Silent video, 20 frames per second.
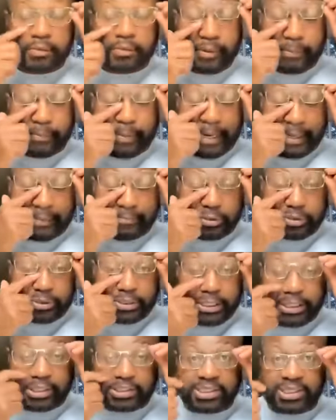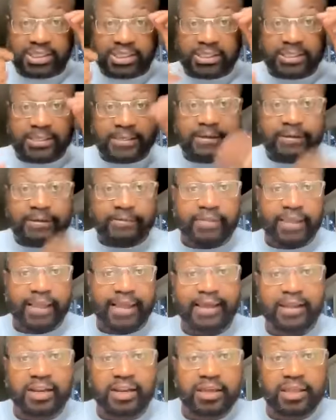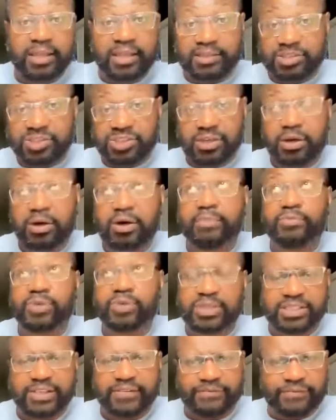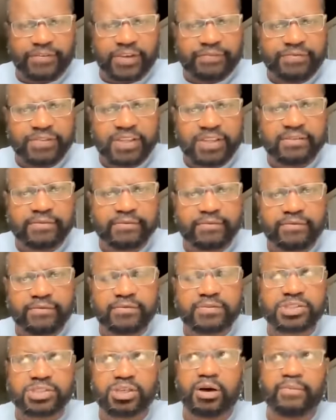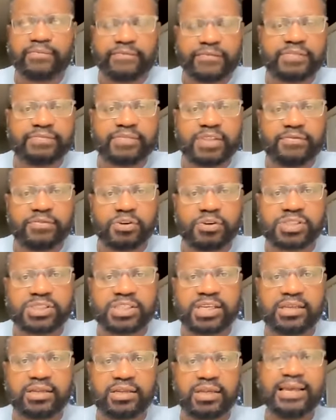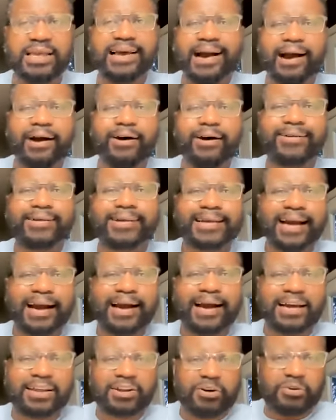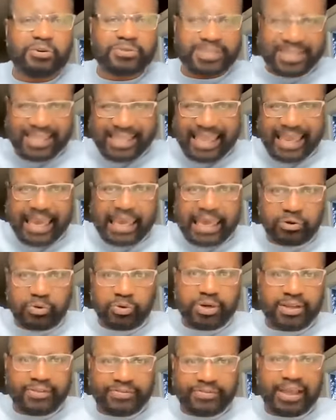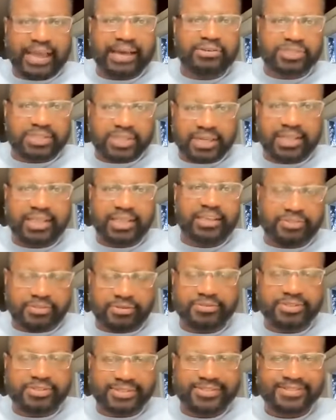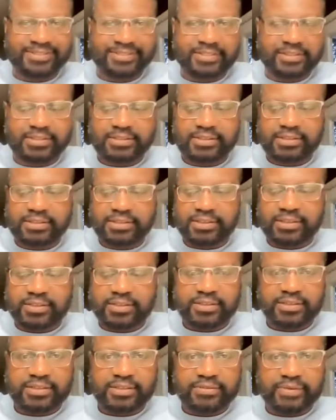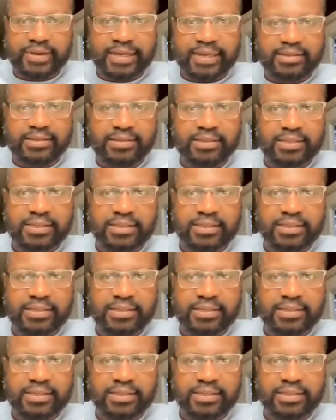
the Bible tells us that in Psalm what is it 50 Psalm 50 verse 10 our God owns a cattle on a thousand hills. Right?